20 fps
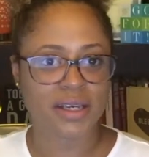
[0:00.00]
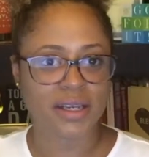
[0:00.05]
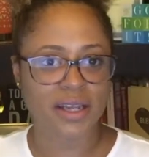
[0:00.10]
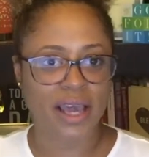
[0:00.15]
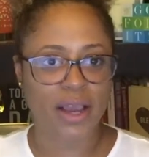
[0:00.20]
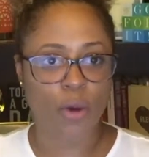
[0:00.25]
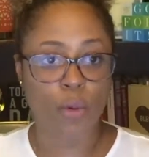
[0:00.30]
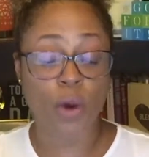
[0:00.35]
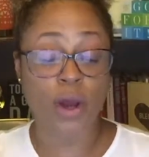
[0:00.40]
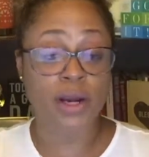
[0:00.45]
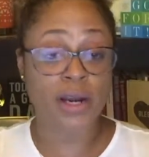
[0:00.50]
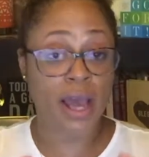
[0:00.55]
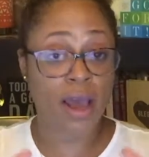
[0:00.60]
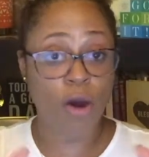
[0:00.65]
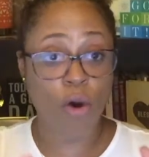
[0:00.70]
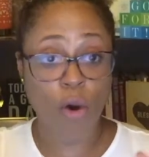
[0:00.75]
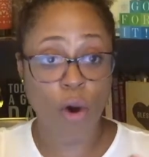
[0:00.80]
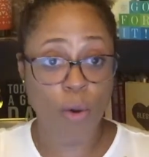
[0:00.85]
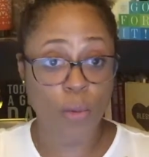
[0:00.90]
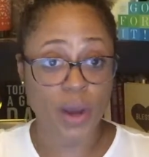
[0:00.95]
like, well,
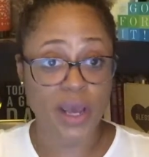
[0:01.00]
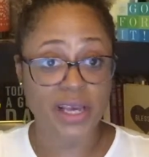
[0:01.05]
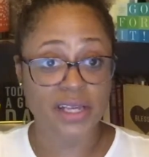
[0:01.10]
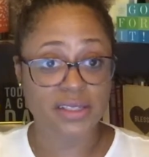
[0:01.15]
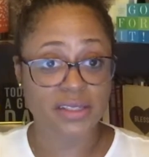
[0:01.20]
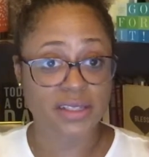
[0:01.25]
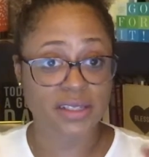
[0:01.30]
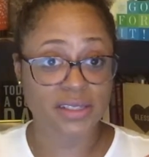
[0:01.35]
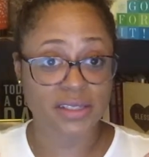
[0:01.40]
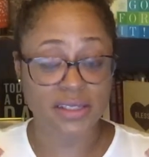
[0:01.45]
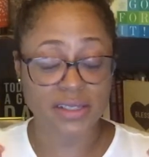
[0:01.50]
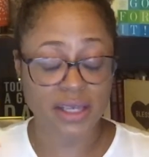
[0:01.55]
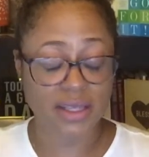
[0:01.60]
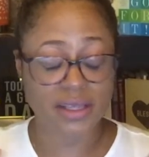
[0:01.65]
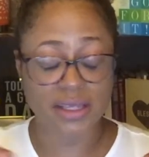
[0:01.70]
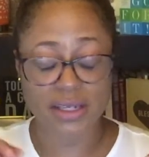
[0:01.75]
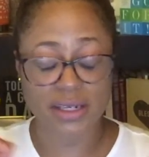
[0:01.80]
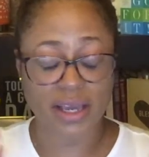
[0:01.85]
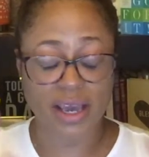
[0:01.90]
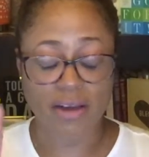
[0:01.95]
not always, because it's
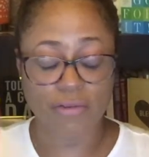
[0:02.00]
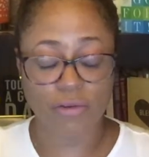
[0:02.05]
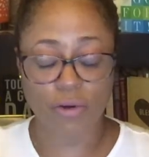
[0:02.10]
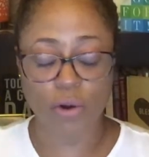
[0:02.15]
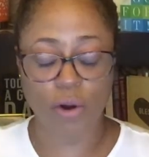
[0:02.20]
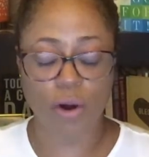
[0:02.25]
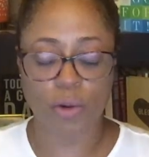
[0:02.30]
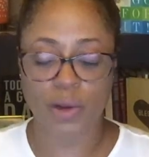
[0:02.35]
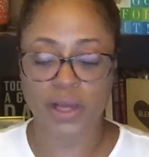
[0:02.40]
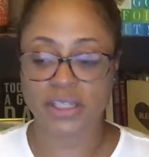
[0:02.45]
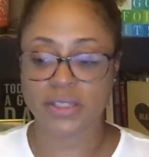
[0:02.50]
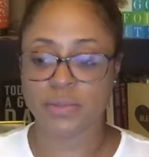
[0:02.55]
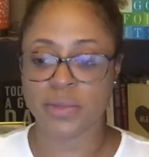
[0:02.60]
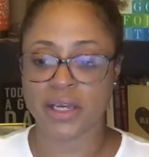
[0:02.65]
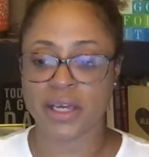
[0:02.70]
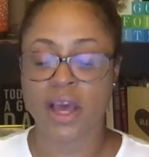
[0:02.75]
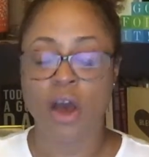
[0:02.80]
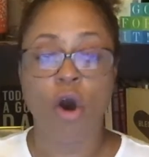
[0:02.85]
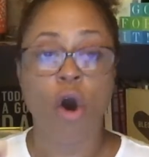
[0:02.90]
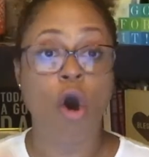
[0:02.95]
nothing ever always,
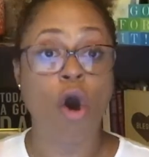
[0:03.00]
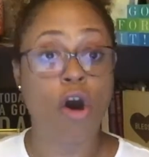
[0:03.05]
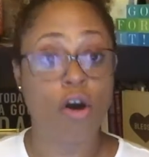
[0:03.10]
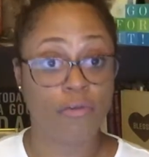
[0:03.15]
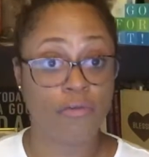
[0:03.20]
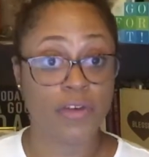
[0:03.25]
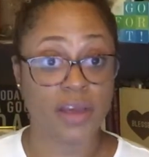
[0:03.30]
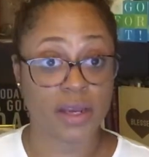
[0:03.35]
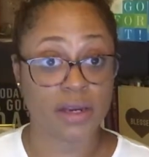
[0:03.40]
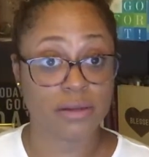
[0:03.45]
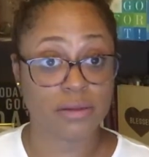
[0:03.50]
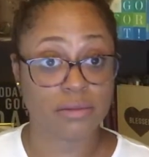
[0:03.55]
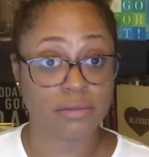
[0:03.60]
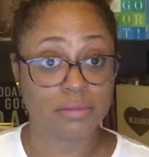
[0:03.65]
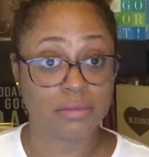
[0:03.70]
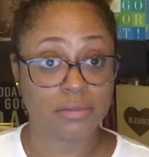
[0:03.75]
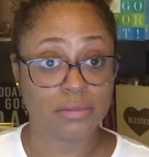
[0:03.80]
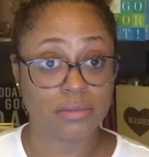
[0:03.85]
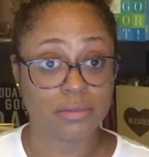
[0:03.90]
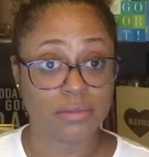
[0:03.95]
but often,
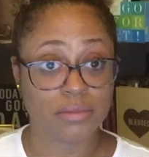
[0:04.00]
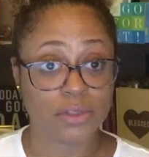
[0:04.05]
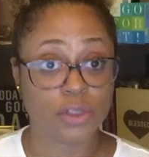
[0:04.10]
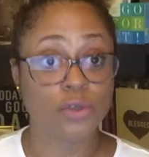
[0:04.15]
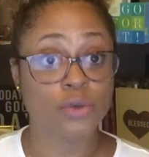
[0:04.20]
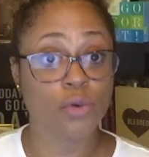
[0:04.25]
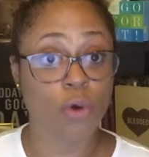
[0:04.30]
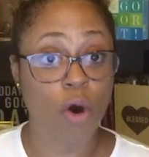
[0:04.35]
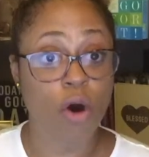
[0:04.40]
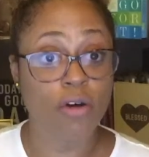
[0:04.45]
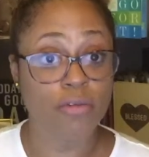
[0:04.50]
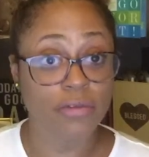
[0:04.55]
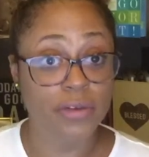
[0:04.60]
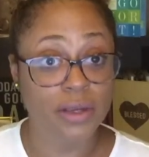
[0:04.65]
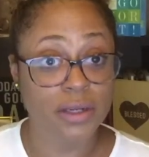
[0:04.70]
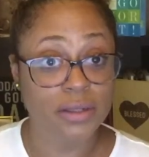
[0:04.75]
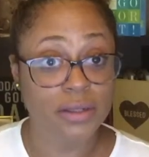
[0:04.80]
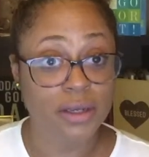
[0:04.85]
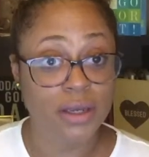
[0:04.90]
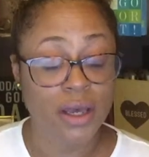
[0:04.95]
too
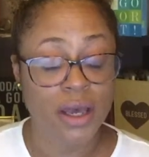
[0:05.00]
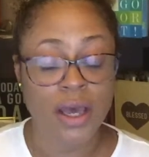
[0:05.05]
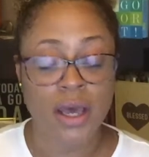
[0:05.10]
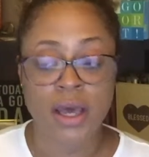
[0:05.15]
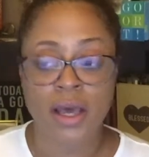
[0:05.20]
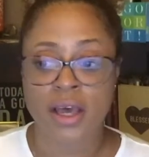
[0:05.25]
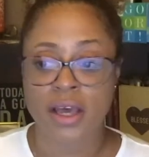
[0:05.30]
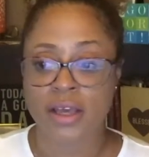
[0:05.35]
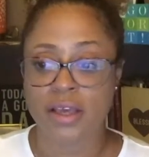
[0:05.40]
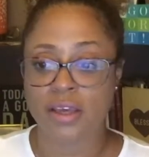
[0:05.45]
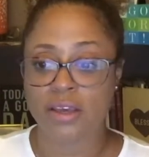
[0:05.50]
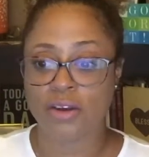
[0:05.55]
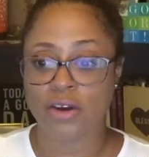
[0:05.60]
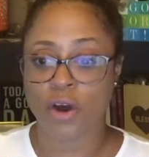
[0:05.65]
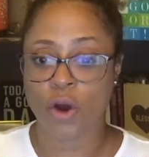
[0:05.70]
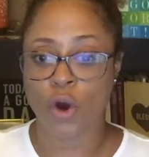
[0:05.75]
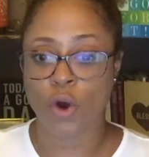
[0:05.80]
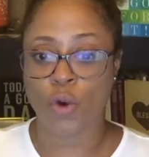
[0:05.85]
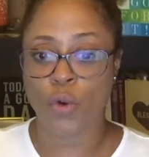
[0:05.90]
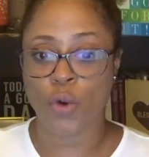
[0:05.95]
often,
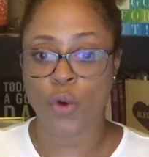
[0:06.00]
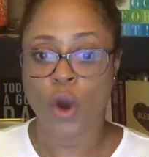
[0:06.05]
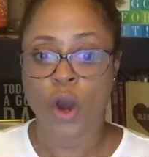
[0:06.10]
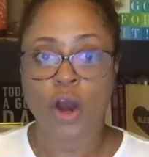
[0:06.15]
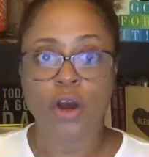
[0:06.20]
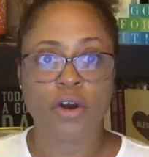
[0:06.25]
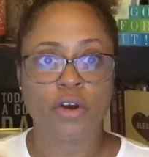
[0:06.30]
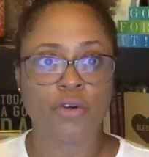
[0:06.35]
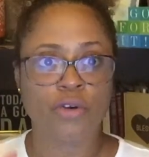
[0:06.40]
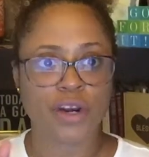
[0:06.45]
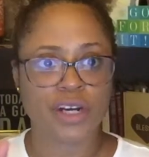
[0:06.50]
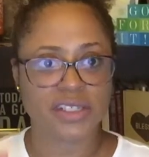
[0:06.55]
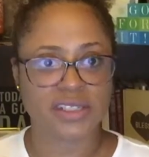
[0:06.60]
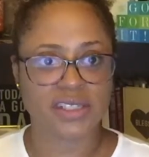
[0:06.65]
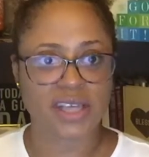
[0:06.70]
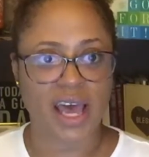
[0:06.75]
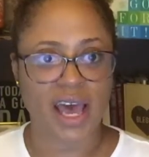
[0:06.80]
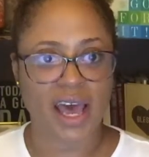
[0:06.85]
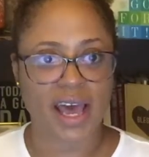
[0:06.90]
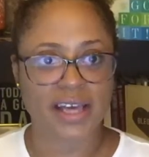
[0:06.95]

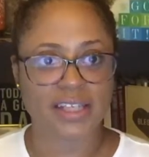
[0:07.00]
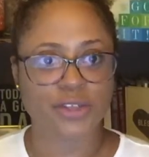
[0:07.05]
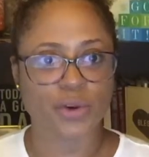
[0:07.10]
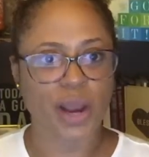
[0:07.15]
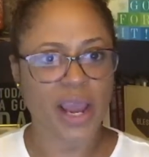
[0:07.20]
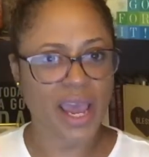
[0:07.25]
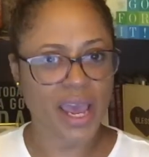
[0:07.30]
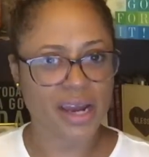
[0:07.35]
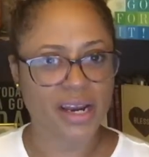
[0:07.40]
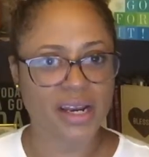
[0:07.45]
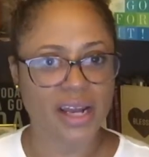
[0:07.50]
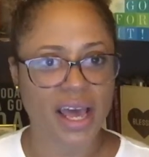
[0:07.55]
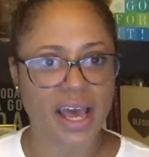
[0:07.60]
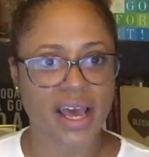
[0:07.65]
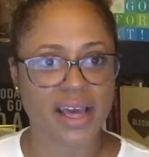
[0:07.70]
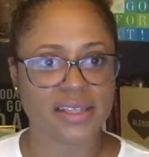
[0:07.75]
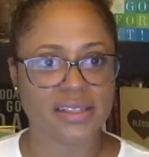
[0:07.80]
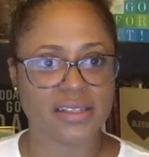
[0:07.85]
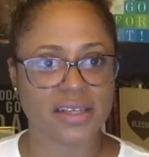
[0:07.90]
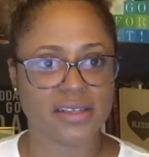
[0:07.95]
criticize or
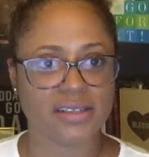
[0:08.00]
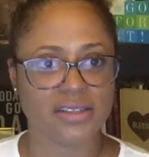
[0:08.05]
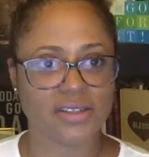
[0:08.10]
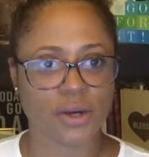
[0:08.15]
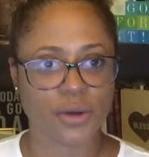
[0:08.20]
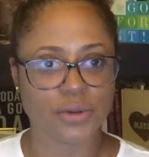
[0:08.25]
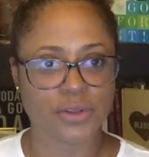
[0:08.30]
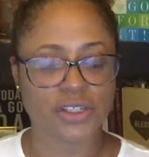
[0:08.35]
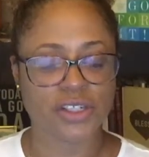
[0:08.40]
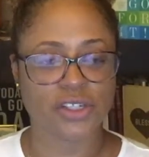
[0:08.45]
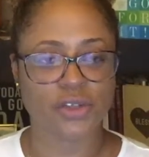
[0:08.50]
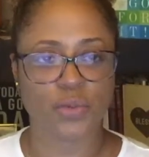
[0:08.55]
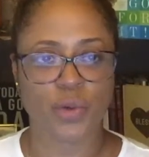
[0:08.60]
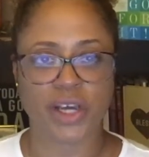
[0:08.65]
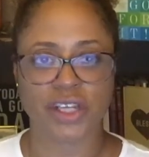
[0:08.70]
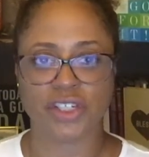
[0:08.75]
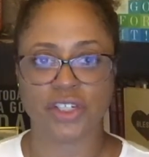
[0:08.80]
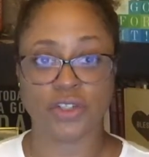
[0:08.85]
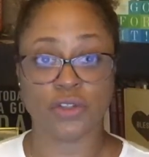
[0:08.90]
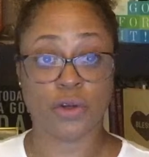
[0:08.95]
analyze certain
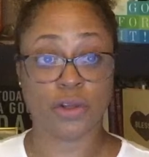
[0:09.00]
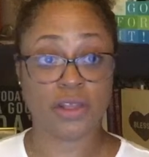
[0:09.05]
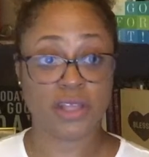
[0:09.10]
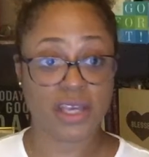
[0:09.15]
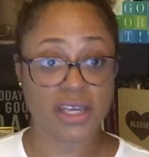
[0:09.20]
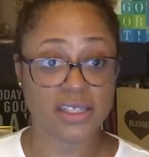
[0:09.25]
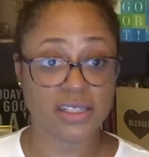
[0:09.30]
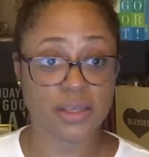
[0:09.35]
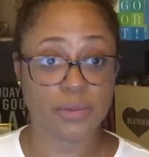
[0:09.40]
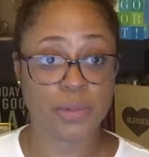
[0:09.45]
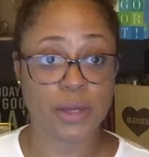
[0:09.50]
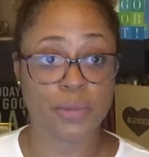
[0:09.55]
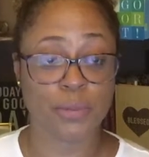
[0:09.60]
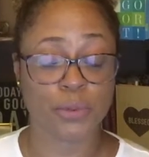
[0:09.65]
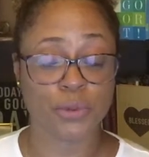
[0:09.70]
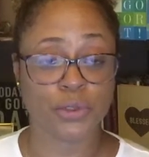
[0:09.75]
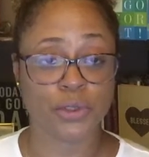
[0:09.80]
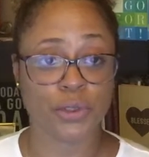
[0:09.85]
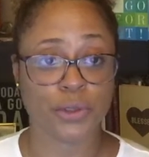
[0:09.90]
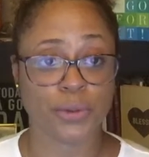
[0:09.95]
situations or things that
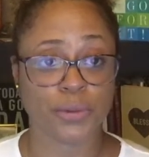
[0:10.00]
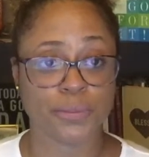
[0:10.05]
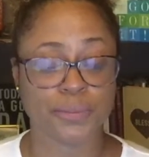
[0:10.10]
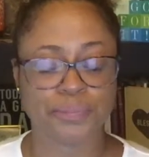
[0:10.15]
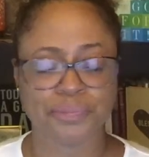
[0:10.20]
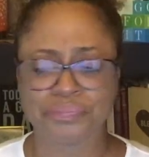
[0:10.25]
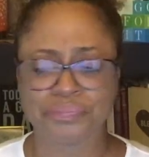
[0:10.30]
people do.